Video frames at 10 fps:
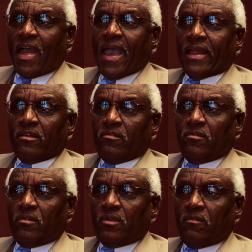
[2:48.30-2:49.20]
that
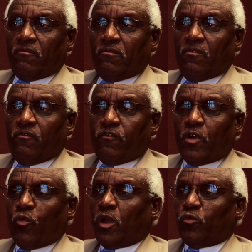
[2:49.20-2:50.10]

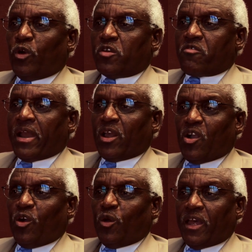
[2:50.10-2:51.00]
for what one writer
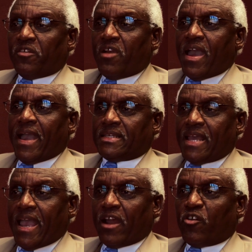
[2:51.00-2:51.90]
called that
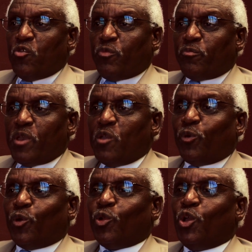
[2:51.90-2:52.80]
ragtag group of
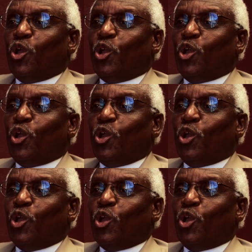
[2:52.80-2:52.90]
people